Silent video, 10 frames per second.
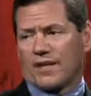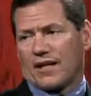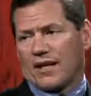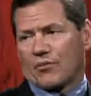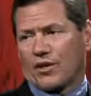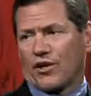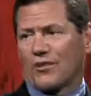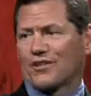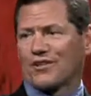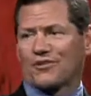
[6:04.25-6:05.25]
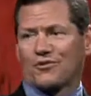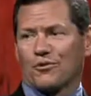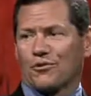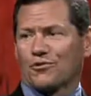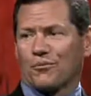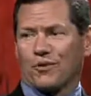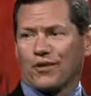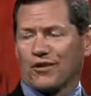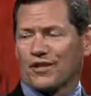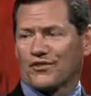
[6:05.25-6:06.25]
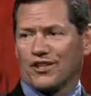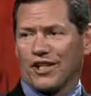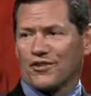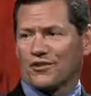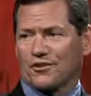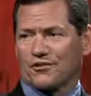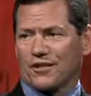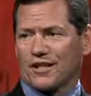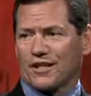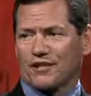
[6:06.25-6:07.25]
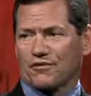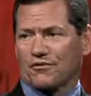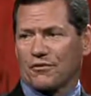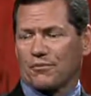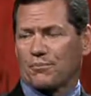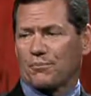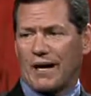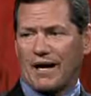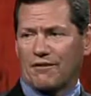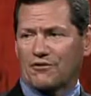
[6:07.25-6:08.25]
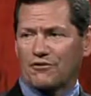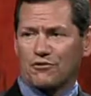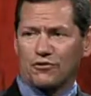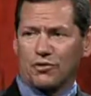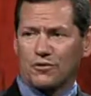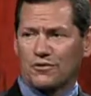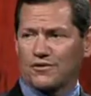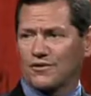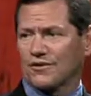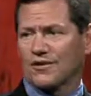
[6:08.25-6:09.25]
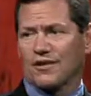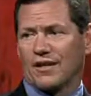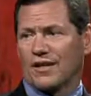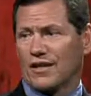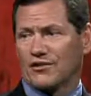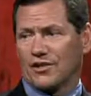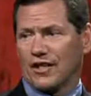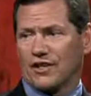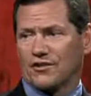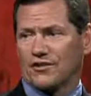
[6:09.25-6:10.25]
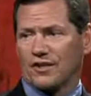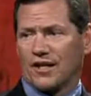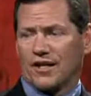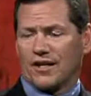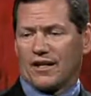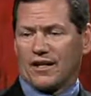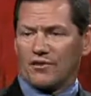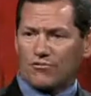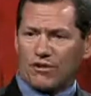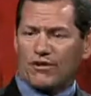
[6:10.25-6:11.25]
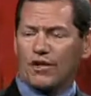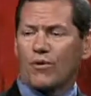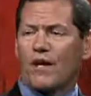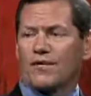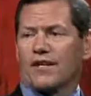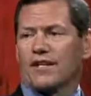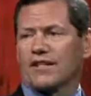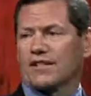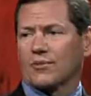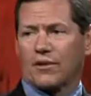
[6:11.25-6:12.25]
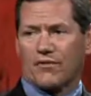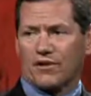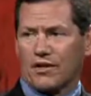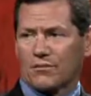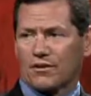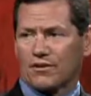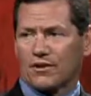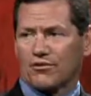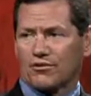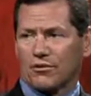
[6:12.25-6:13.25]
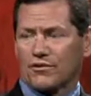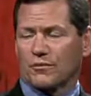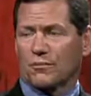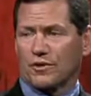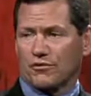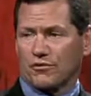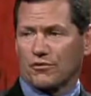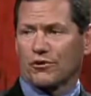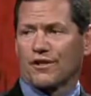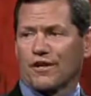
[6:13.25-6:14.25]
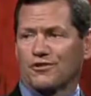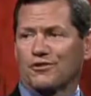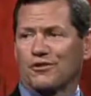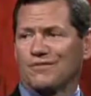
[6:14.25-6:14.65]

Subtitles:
And we go into the schools and we hold educational trainings for parents, students, and educators. And it's really a way of connecting with every community through its middle school and high school.